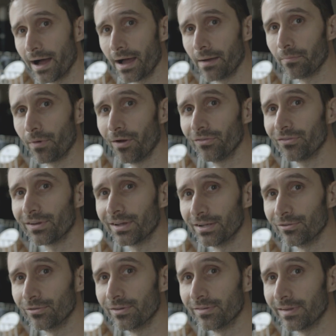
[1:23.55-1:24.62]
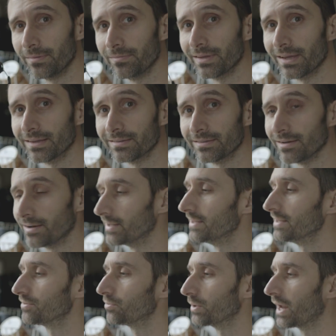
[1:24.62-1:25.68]
I'm also going to do the same test on
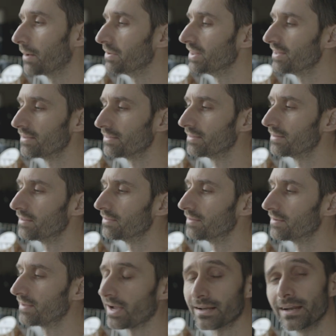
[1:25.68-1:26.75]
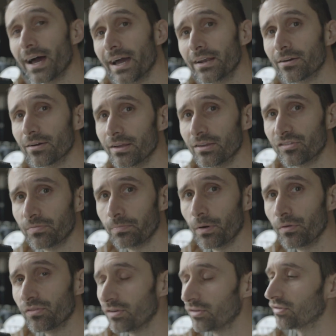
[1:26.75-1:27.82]
this one. I mean, the, the, the Tac-9er is
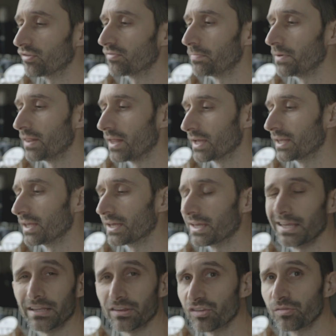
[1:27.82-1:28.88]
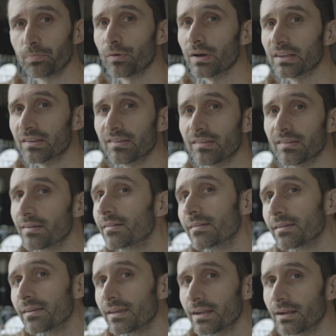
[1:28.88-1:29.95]
supposed to just be like, it can get spritzed,
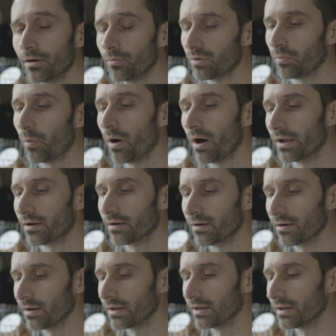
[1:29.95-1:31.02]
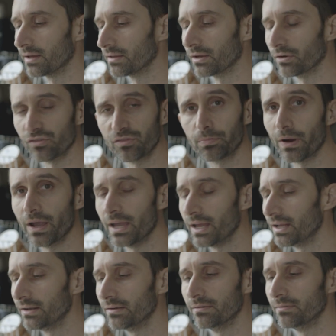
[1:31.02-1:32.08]
you know, with water, uh, you know,
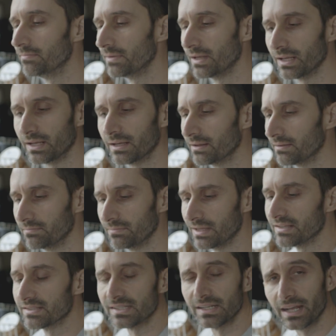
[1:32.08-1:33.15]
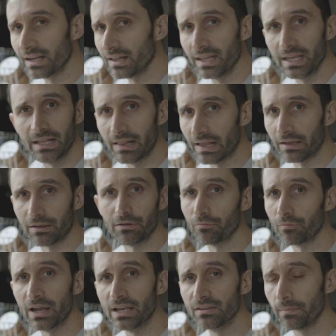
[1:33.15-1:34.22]
sprayed in, incidentally, like
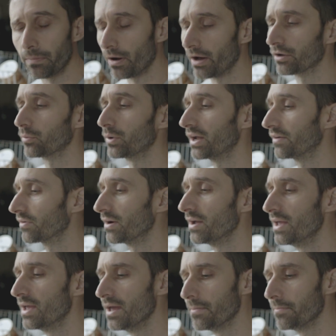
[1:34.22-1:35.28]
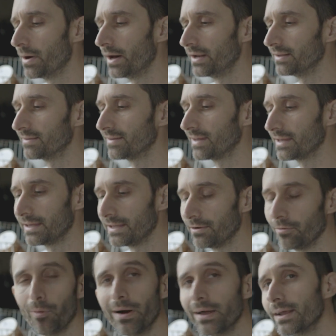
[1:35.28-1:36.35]
rained upon or whatever. But it's like, you
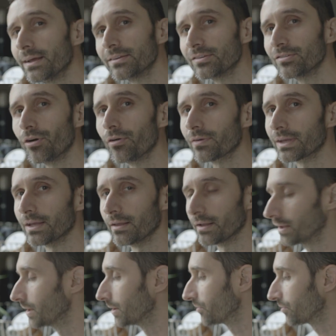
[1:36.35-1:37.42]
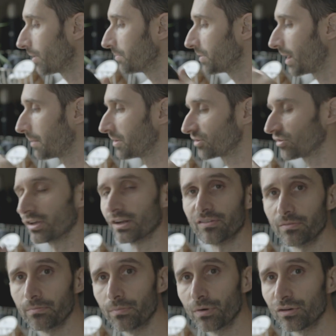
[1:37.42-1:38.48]
know, why not just overkill it a little? So I'm, I'm actually going to
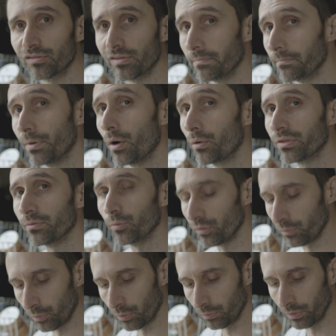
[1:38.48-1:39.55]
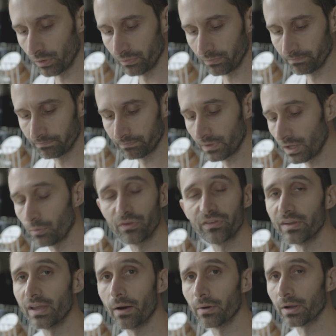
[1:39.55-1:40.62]
submerge them both and we'll, we'll, we'll yeah, we'll
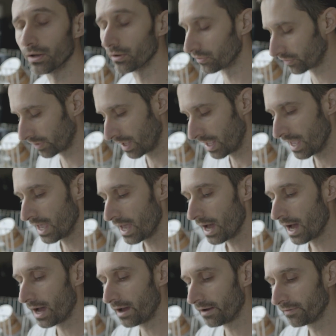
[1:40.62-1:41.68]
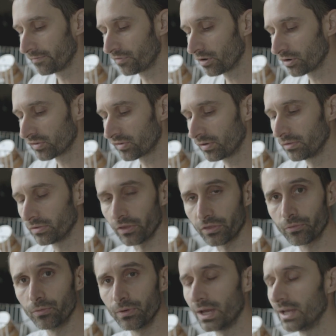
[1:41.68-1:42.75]
see how it goes. Uh, first, the
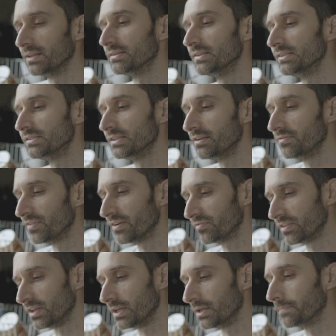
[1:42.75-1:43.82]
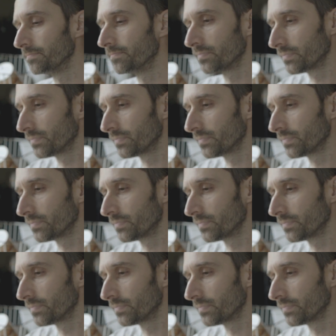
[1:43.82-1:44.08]
ThruNite TC15.